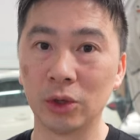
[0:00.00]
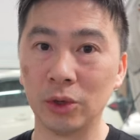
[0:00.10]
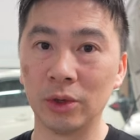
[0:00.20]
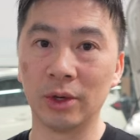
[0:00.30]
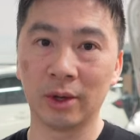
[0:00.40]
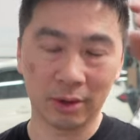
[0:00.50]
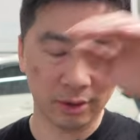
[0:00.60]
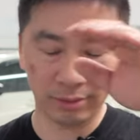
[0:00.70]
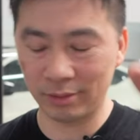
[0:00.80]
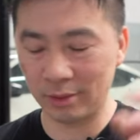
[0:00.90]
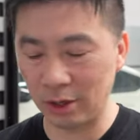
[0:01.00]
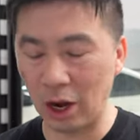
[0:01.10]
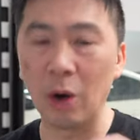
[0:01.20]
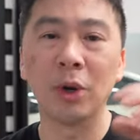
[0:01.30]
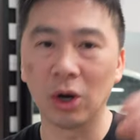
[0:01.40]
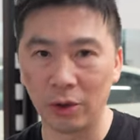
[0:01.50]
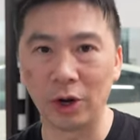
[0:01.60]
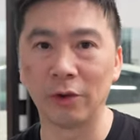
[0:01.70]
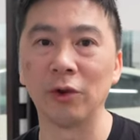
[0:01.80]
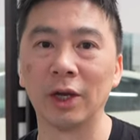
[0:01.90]
So I'll put it all
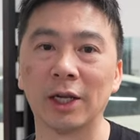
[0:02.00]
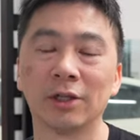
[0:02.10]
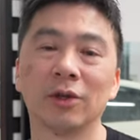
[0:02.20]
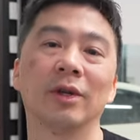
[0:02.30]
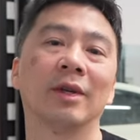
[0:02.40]
there for you guys so